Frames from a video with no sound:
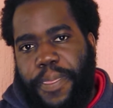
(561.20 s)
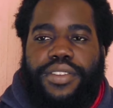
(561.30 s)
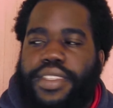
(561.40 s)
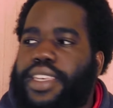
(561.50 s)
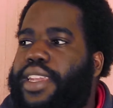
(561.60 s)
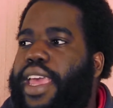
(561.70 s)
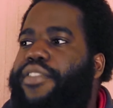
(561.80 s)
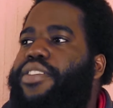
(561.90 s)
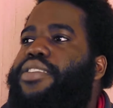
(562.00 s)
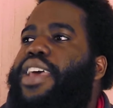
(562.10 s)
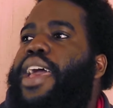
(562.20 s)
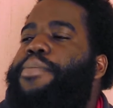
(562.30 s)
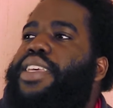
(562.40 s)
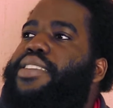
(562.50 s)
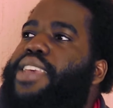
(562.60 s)
You see it every
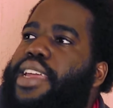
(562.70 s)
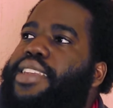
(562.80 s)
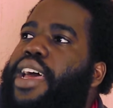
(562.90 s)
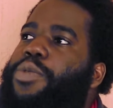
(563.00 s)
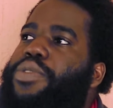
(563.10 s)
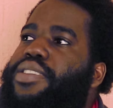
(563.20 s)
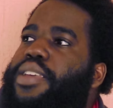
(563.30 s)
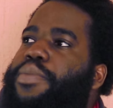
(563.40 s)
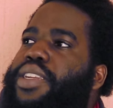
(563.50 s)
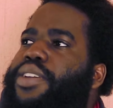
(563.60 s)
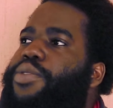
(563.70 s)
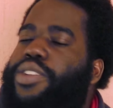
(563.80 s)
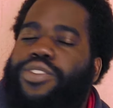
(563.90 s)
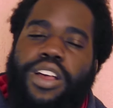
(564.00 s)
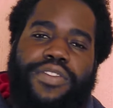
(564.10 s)
time he sat down with somebody who
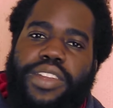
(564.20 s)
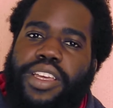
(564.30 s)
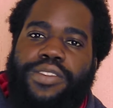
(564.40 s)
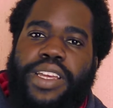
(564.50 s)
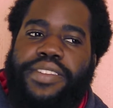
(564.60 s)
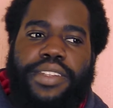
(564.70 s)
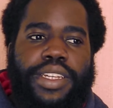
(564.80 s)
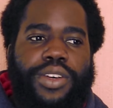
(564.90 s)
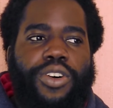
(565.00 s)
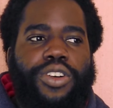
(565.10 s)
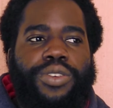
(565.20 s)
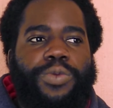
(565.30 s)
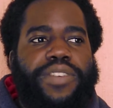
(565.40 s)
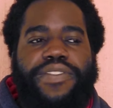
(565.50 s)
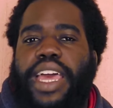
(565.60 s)
was wrongfully arrested or
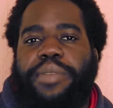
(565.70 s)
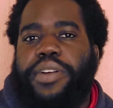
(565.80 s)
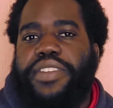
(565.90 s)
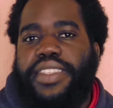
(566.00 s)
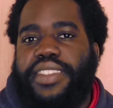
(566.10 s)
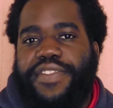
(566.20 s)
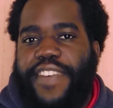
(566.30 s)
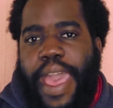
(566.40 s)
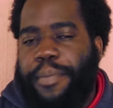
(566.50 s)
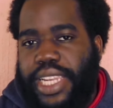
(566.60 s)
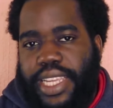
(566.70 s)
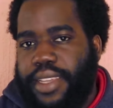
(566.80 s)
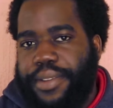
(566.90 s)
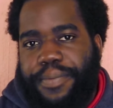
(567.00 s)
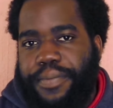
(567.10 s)
with that person's
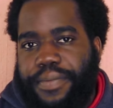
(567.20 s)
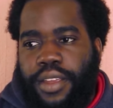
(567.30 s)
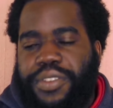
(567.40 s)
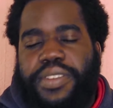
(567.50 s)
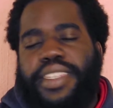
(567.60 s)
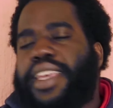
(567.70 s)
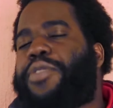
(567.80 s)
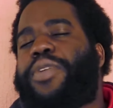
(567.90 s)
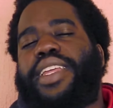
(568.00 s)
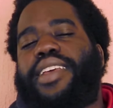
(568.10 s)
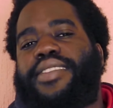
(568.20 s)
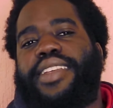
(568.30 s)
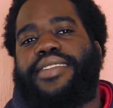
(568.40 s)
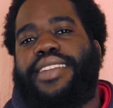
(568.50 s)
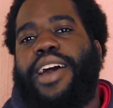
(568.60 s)
family. You see it when he
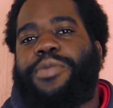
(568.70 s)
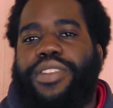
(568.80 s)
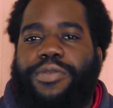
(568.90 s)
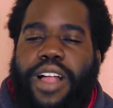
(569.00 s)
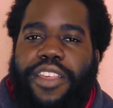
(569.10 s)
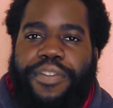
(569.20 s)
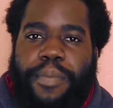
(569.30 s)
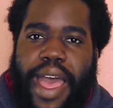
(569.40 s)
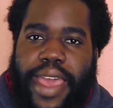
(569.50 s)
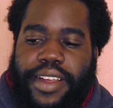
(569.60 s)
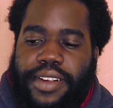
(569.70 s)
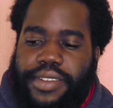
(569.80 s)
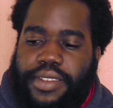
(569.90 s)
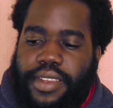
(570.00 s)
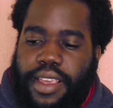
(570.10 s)
sits down with Ralph
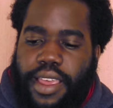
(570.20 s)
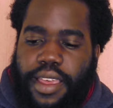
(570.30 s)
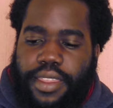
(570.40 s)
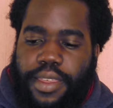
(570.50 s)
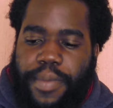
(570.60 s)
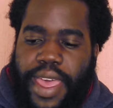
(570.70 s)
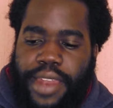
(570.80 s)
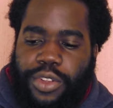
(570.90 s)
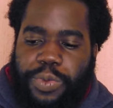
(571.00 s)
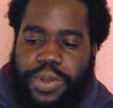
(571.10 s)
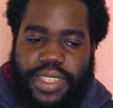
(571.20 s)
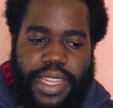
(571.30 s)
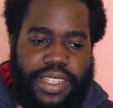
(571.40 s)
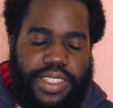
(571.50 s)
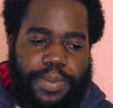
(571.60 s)
Myers, the man who
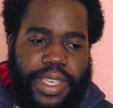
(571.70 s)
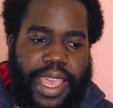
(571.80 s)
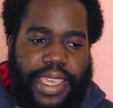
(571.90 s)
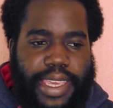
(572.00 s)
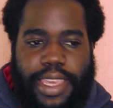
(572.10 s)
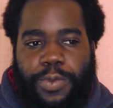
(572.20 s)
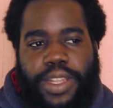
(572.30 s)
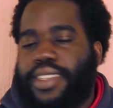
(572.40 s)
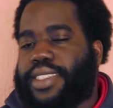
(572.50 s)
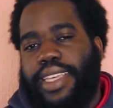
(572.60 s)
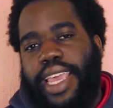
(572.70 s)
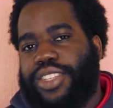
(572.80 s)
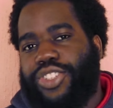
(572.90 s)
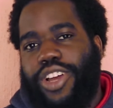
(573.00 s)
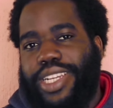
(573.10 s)
pretended to be a key witness
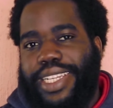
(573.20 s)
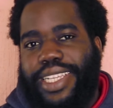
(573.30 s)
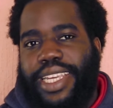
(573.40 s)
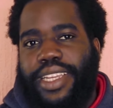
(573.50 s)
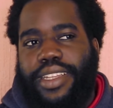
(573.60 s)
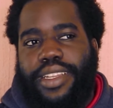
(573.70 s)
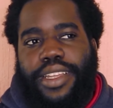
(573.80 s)
against Johnny D.